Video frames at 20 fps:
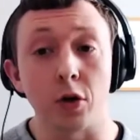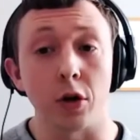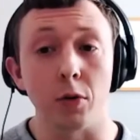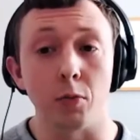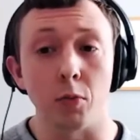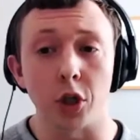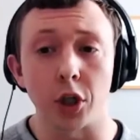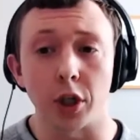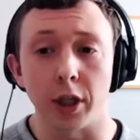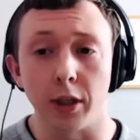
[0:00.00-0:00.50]

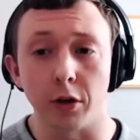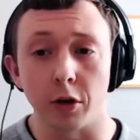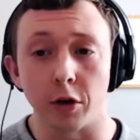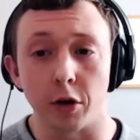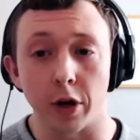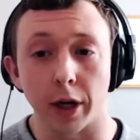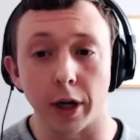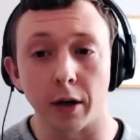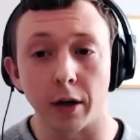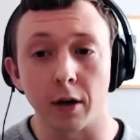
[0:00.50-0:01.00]
could machine
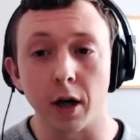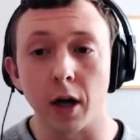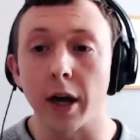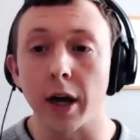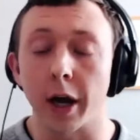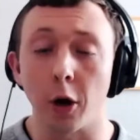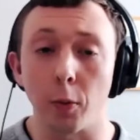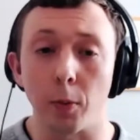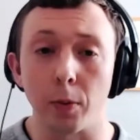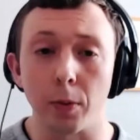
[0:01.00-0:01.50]
learning
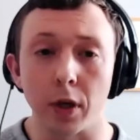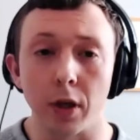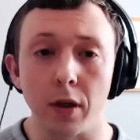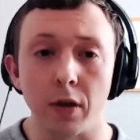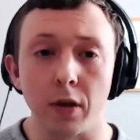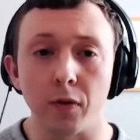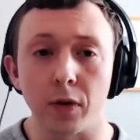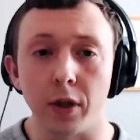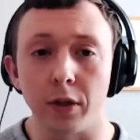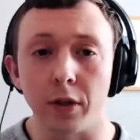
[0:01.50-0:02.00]
help
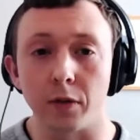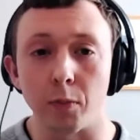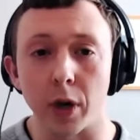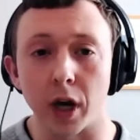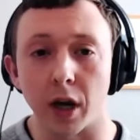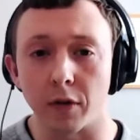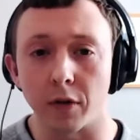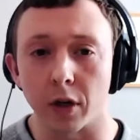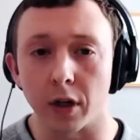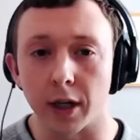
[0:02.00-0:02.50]
in the field of
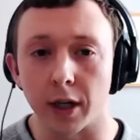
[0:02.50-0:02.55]
behavior